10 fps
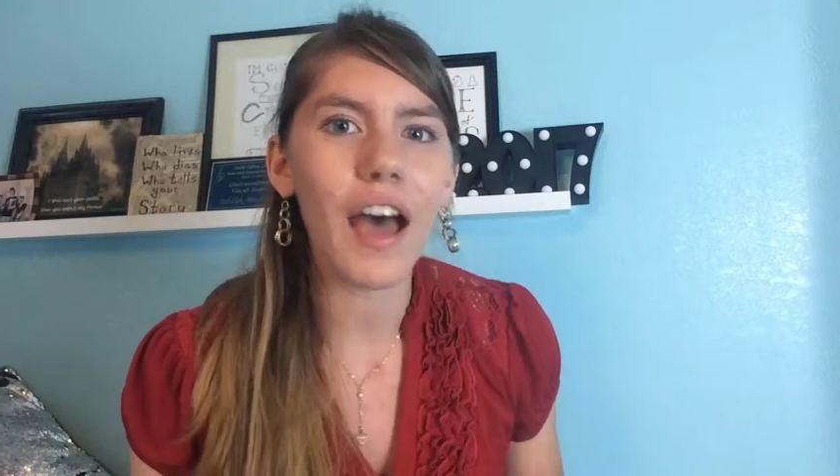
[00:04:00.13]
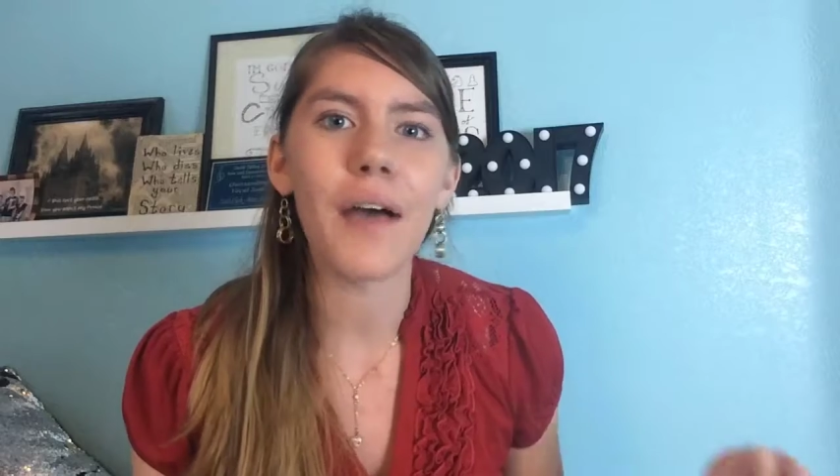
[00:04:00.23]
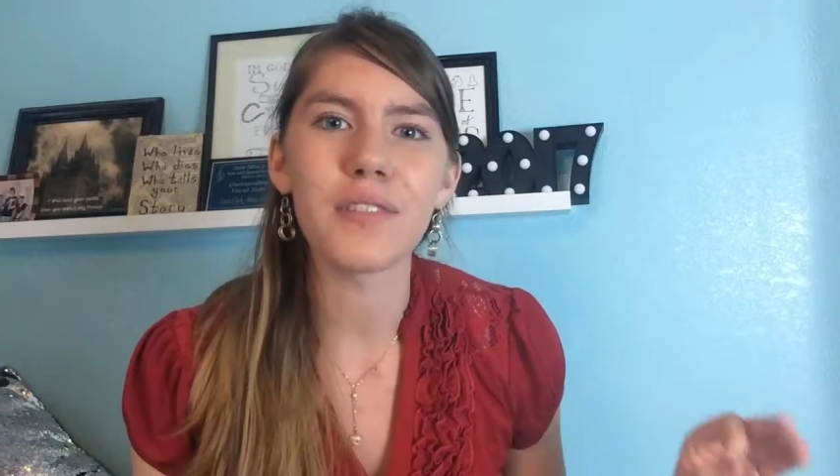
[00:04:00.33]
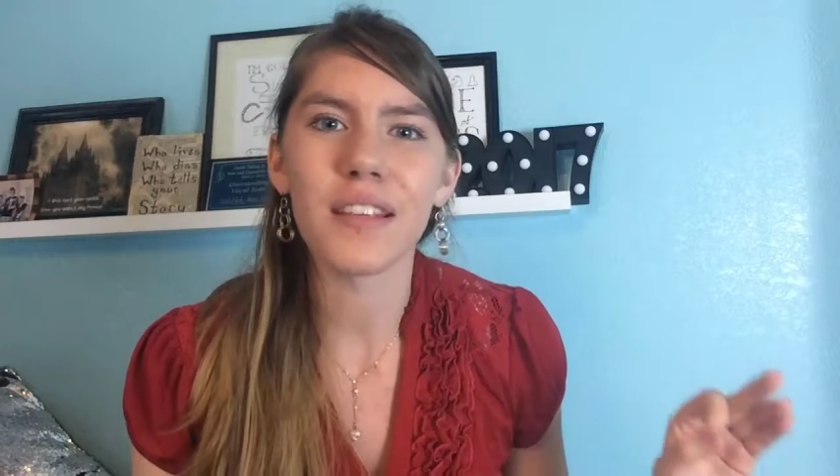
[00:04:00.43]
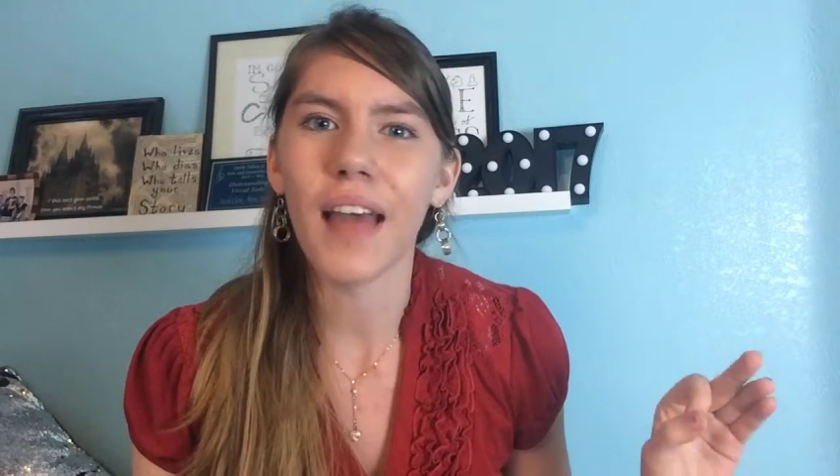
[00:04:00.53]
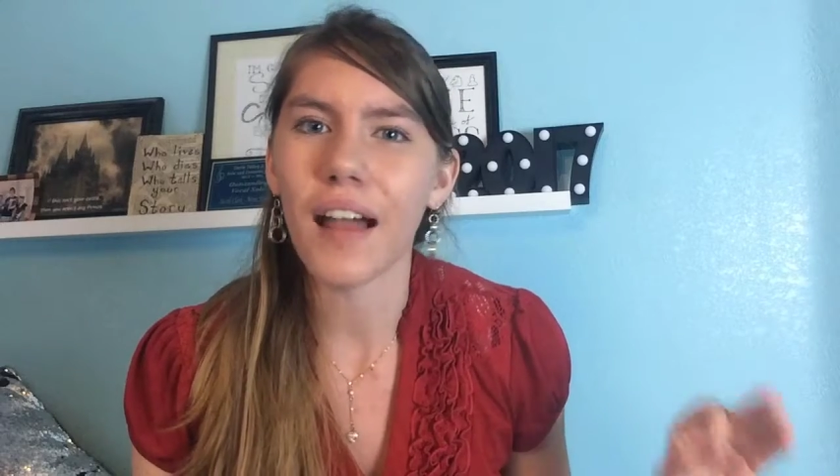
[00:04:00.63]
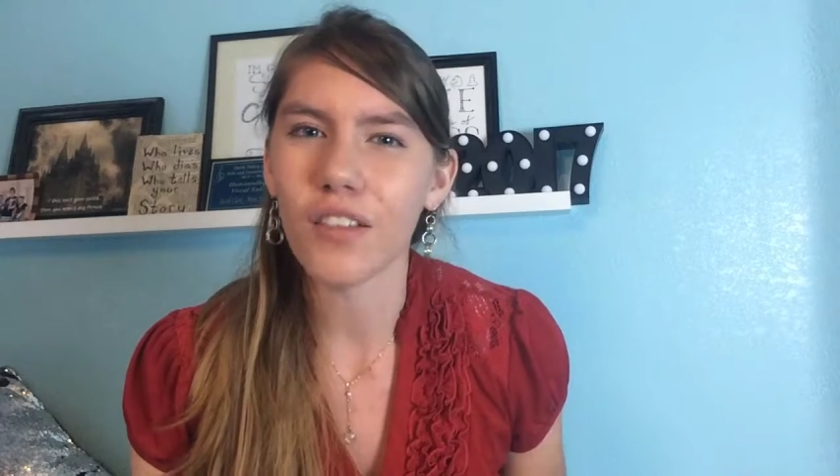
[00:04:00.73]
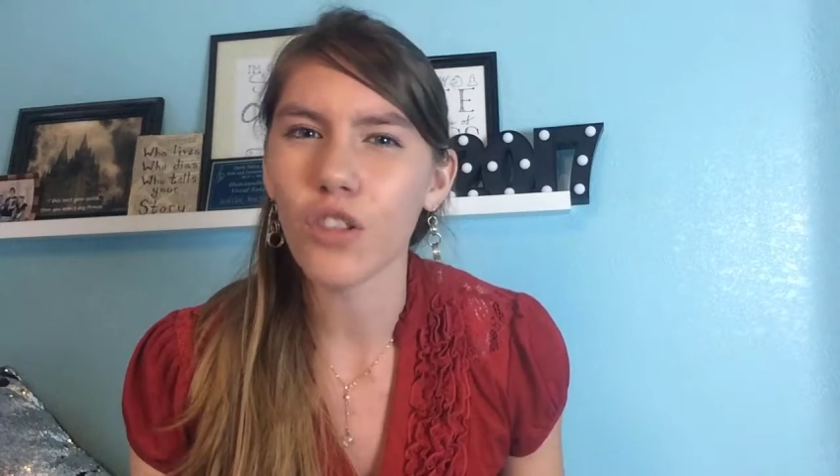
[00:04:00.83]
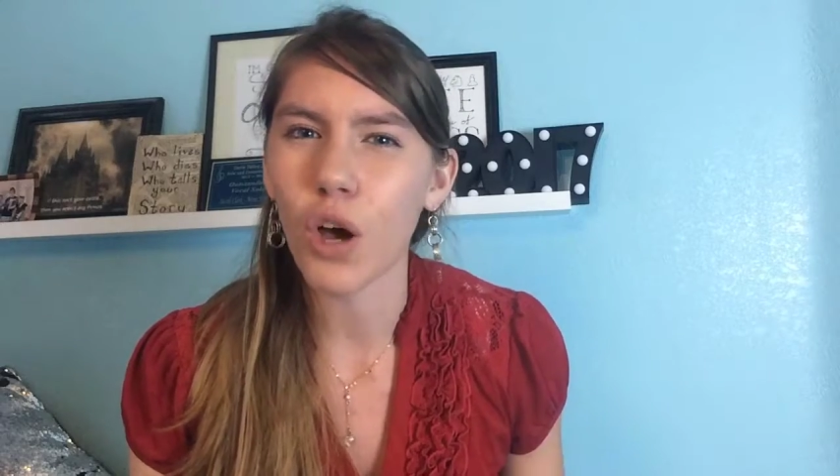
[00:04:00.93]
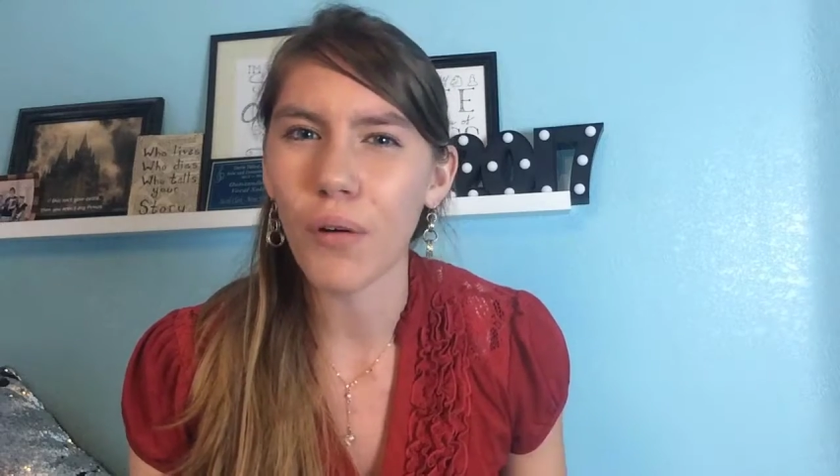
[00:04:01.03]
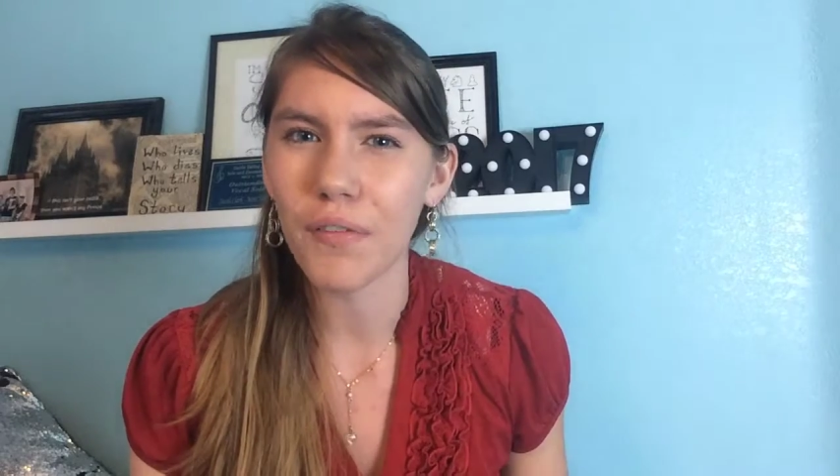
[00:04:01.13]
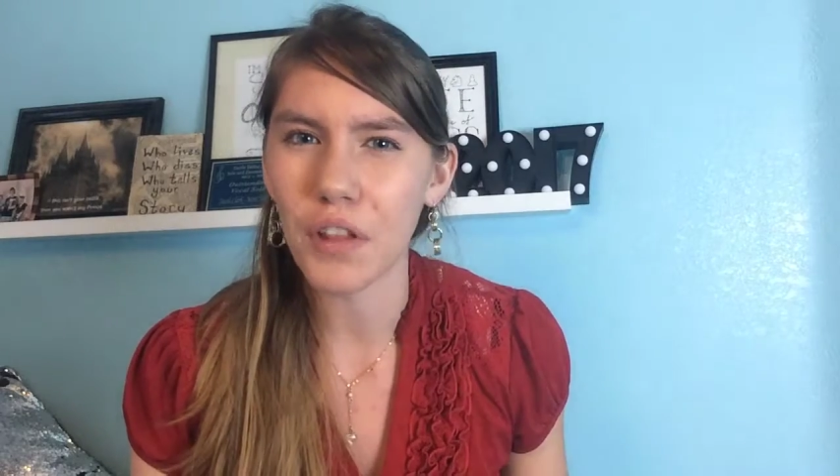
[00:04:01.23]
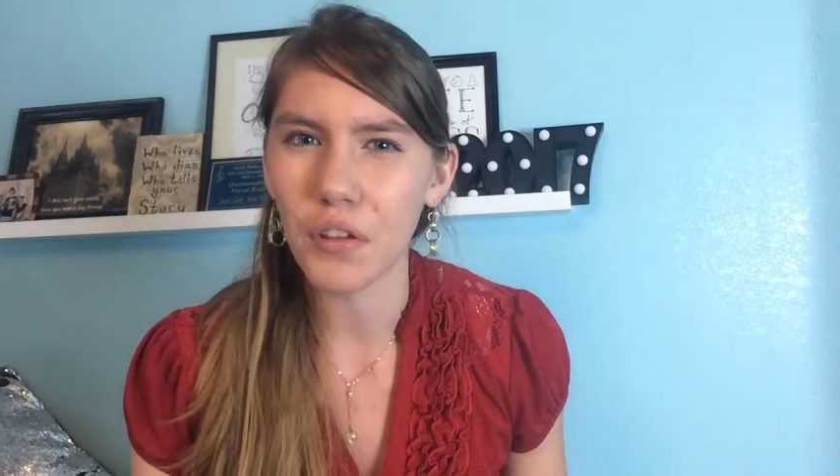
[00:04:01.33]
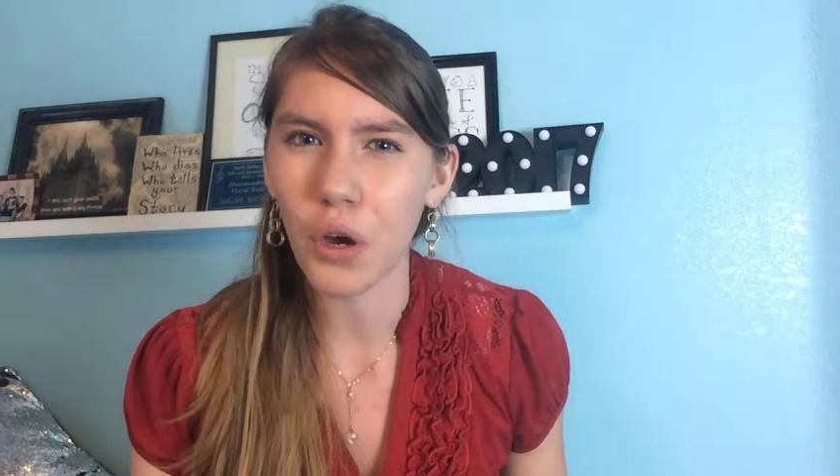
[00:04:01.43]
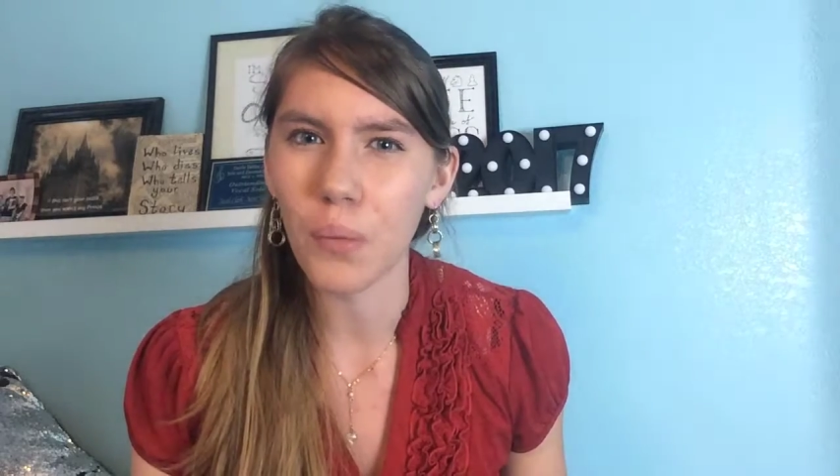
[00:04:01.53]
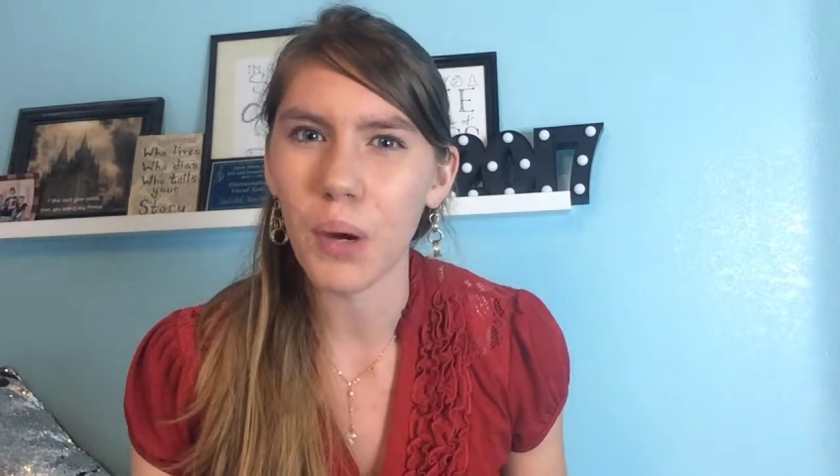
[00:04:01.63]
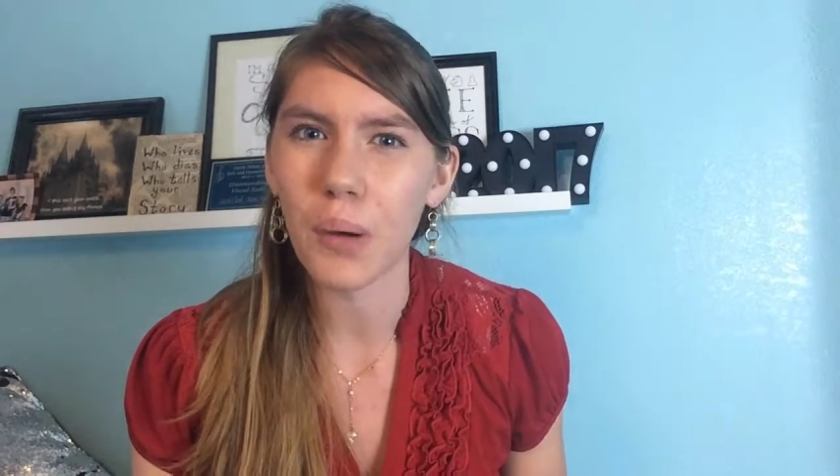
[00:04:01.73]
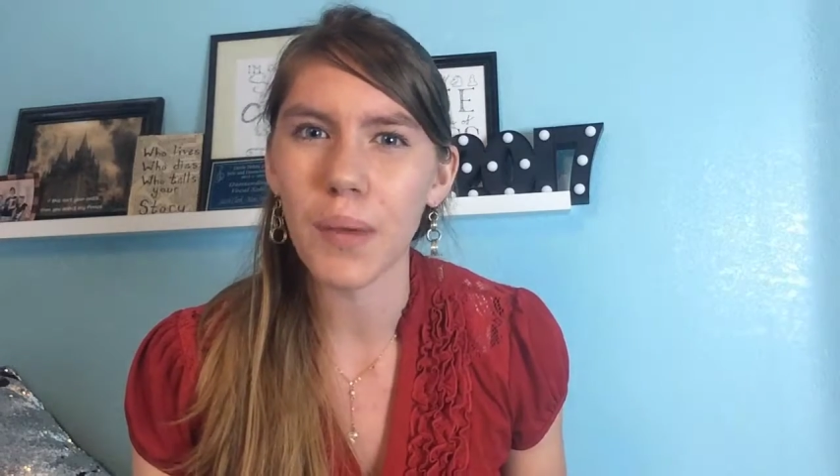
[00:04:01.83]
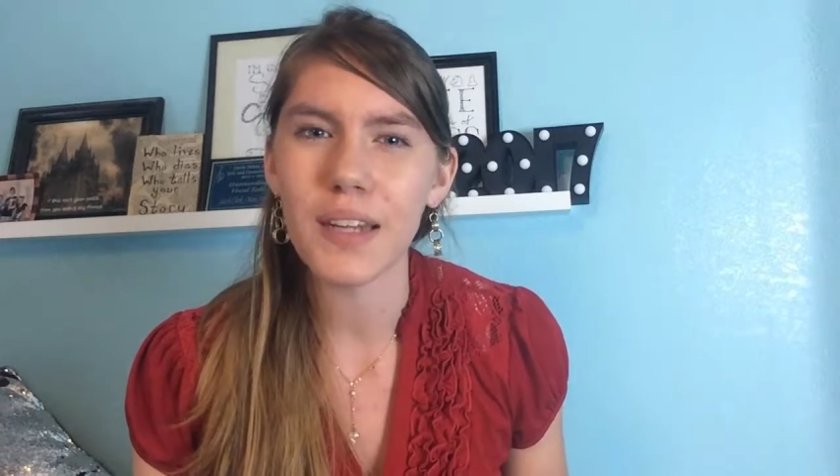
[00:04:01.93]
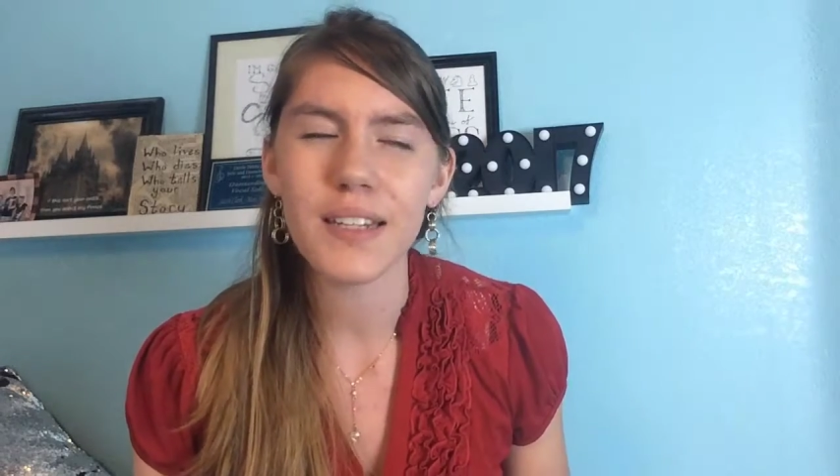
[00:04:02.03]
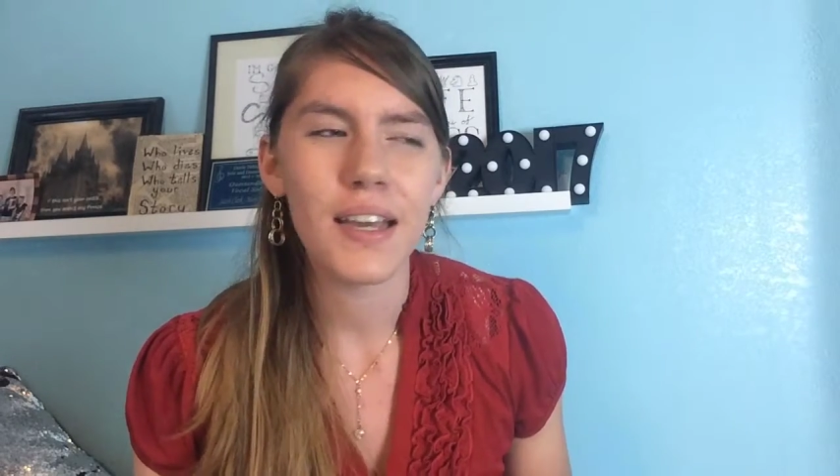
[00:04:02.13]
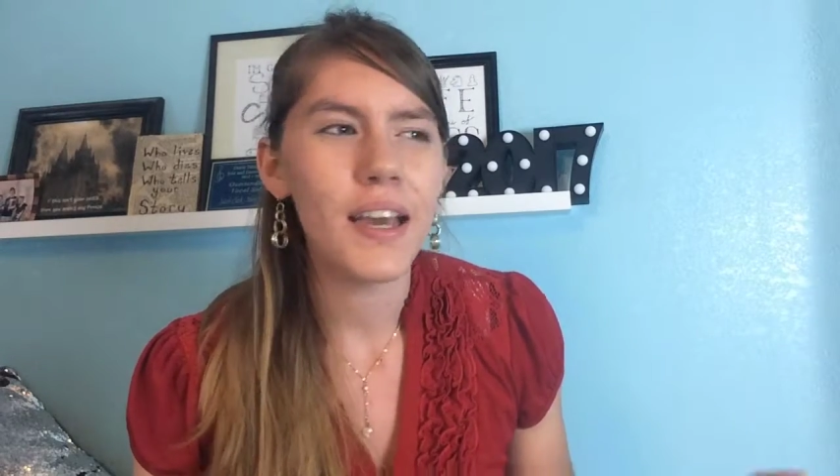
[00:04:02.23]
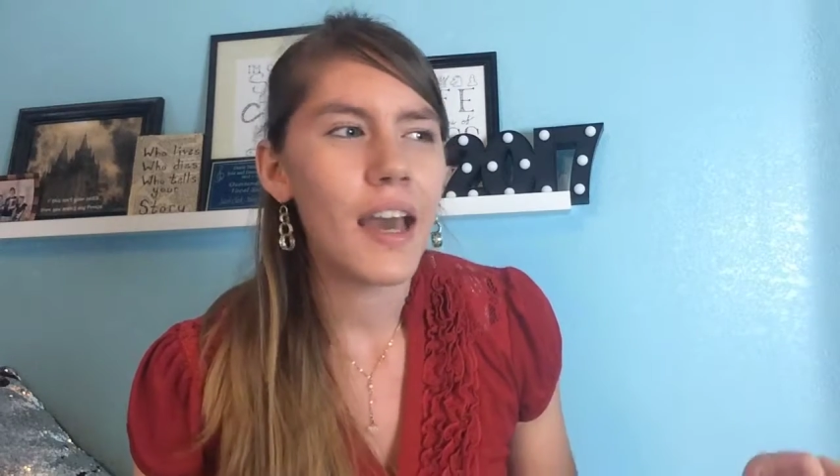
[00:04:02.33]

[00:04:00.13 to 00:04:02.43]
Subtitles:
that I was in that low of the low moment.